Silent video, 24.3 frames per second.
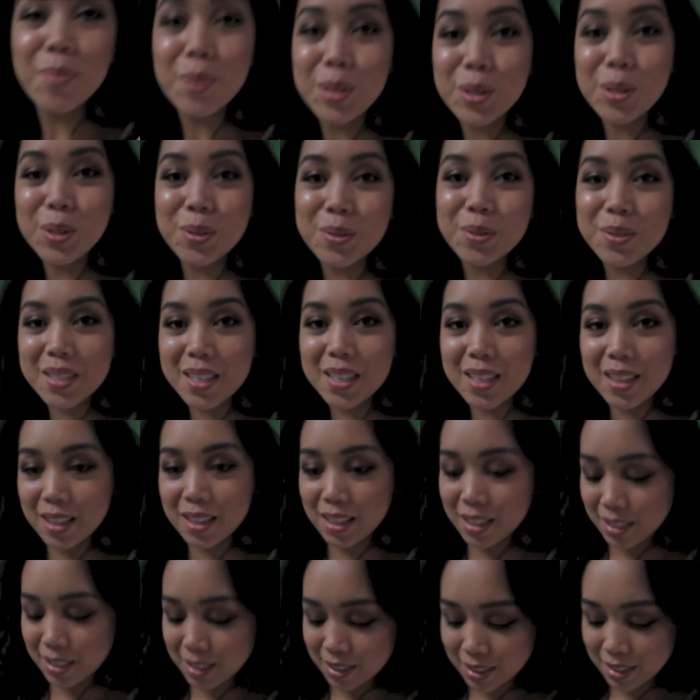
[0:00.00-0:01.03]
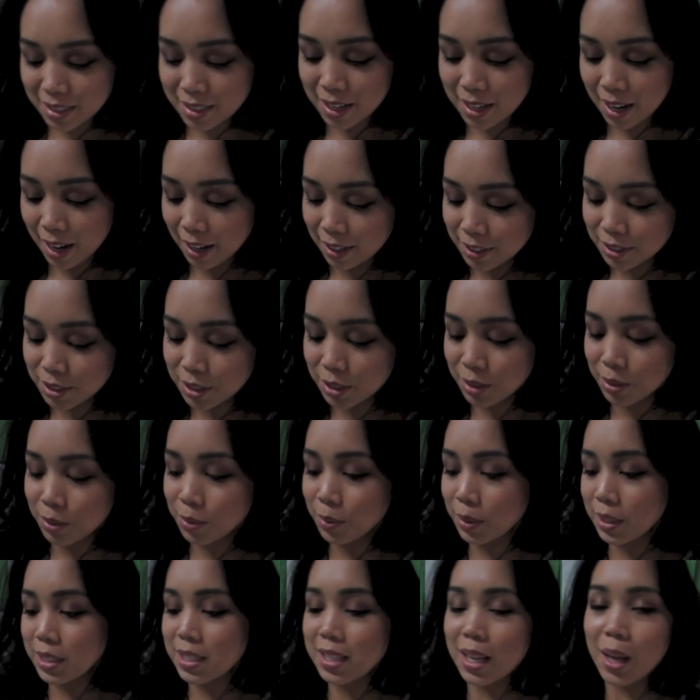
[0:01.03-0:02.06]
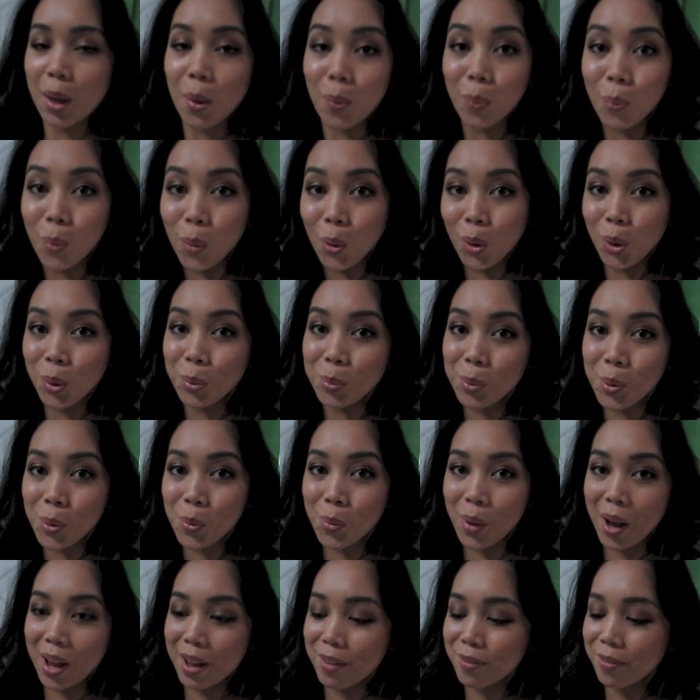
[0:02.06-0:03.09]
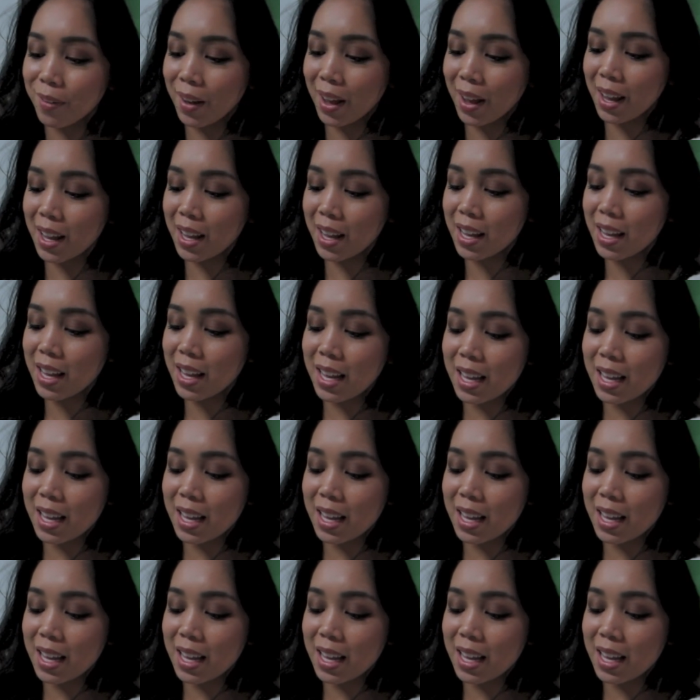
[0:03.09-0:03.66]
been using this tattoo where it's like a portable Wi-Fi.